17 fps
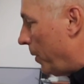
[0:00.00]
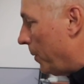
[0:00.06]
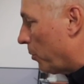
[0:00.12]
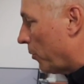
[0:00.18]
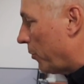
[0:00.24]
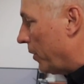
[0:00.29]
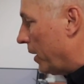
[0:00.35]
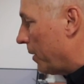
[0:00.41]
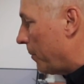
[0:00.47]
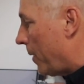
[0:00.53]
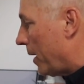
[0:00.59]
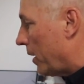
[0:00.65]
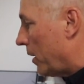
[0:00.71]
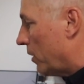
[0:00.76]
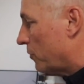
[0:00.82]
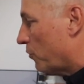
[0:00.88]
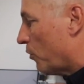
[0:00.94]
people think about
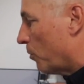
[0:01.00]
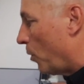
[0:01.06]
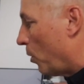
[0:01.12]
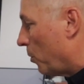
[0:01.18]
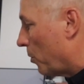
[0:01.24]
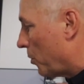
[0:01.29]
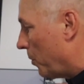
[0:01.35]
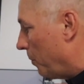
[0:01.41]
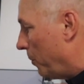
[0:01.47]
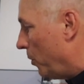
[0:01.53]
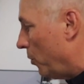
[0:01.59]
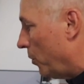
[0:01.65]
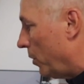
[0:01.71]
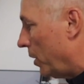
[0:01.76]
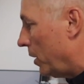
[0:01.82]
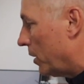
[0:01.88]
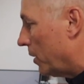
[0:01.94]
us for mobile
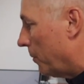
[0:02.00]
computing